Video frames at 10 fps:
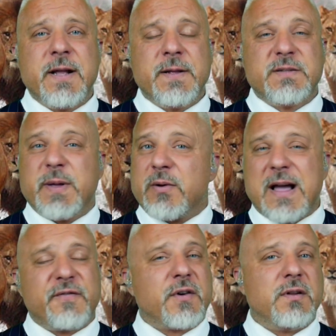It's been around
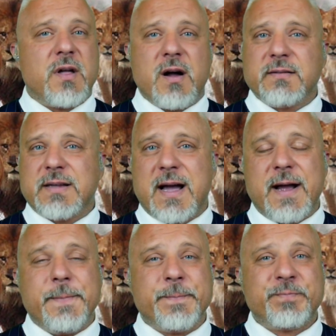for a long
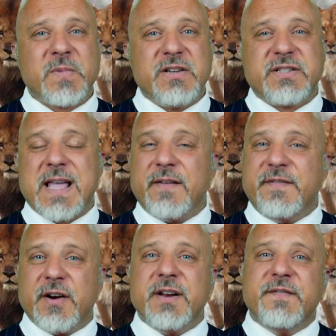time. It's just got a
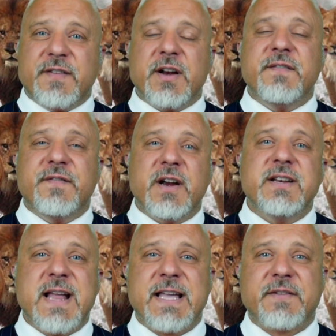very, very, very
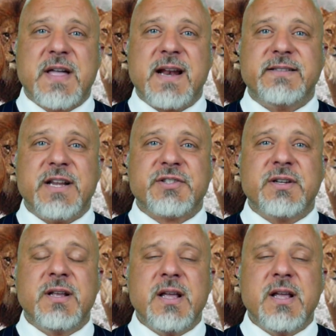negative connotation.